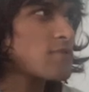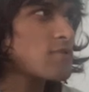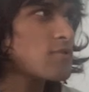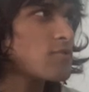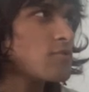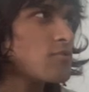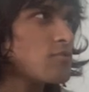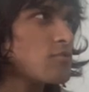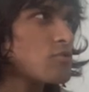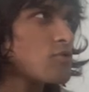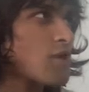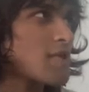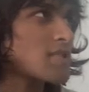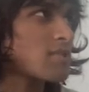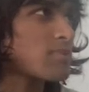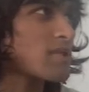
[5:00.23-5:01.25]
to
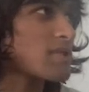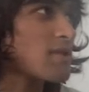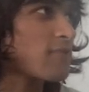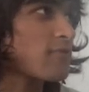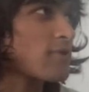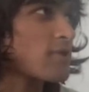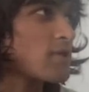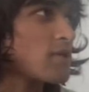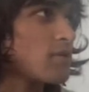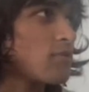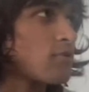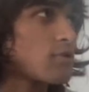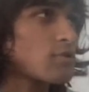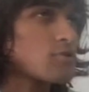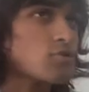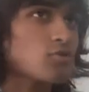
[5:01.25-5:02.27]
try something different in
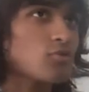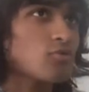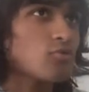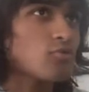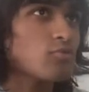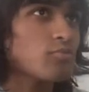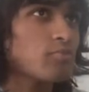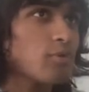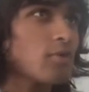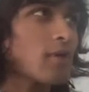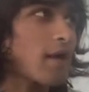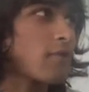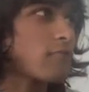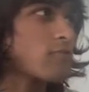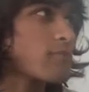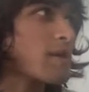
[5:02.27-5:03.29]
order to pull
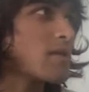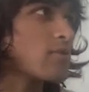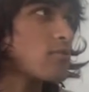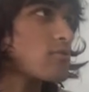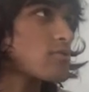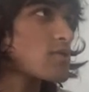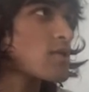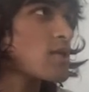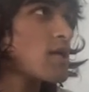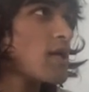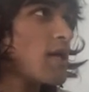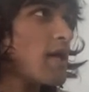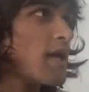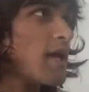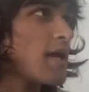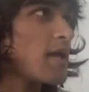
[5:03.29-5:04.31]
our remainders.
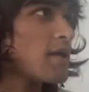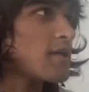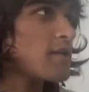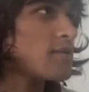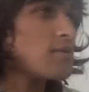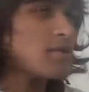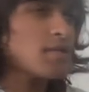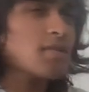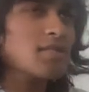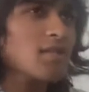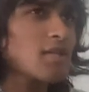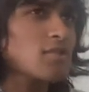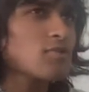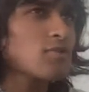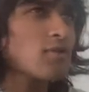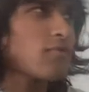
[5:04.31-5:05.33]
And it's
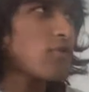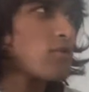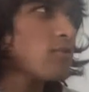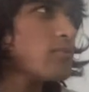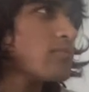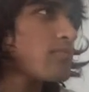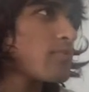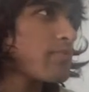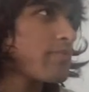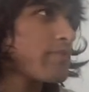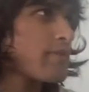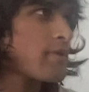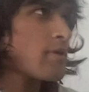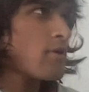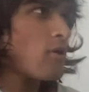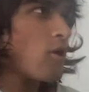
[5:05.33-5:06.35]
not too difficult.
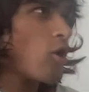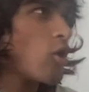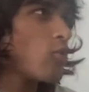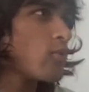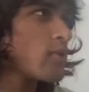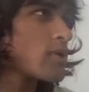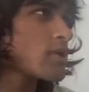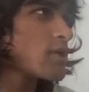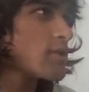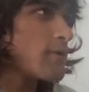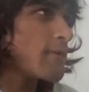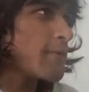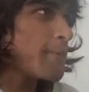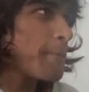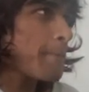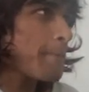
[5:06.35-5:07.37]
All we're going to
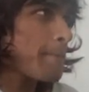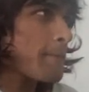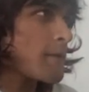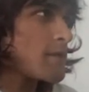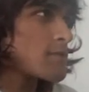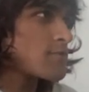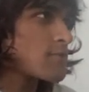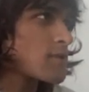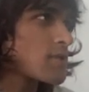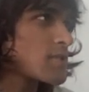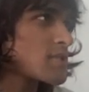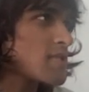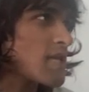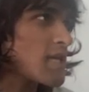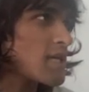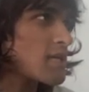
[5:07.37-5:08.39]
do is we're going to
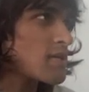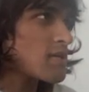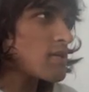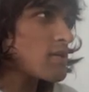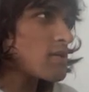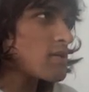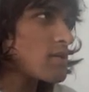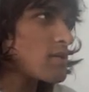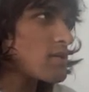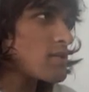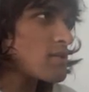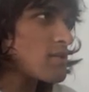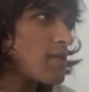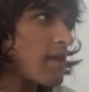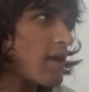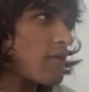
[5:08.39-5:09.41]
take
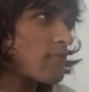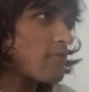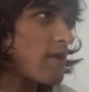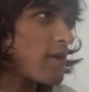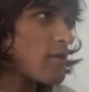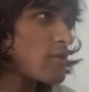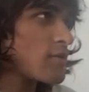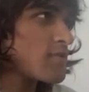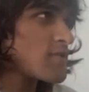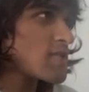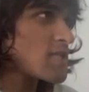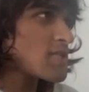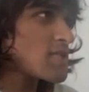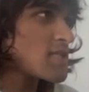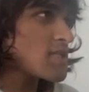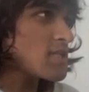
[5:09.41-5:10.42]
our value of
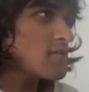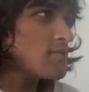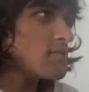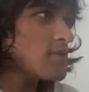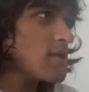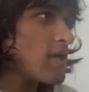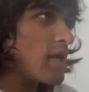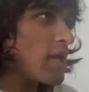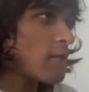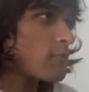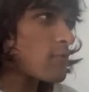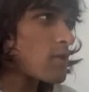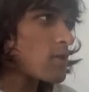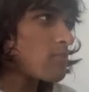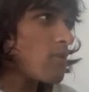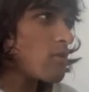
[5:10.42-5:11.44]
16 and we're
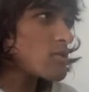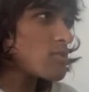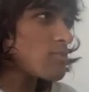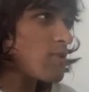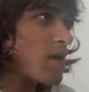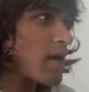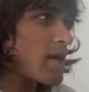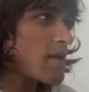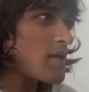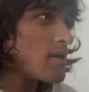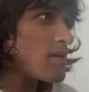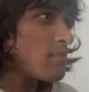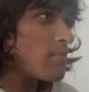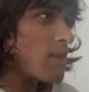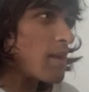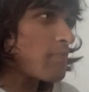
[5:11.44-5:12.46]
going to multiply it
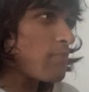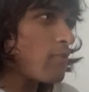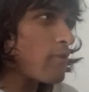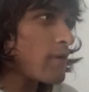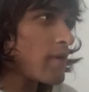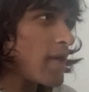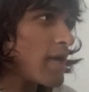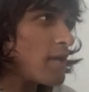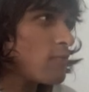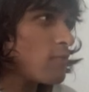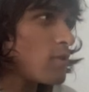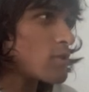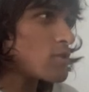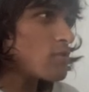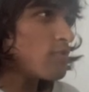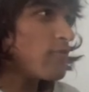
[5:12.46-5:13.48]
by
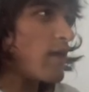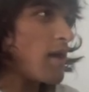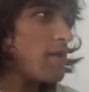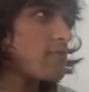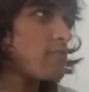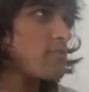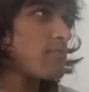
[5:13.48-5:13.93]
0.8125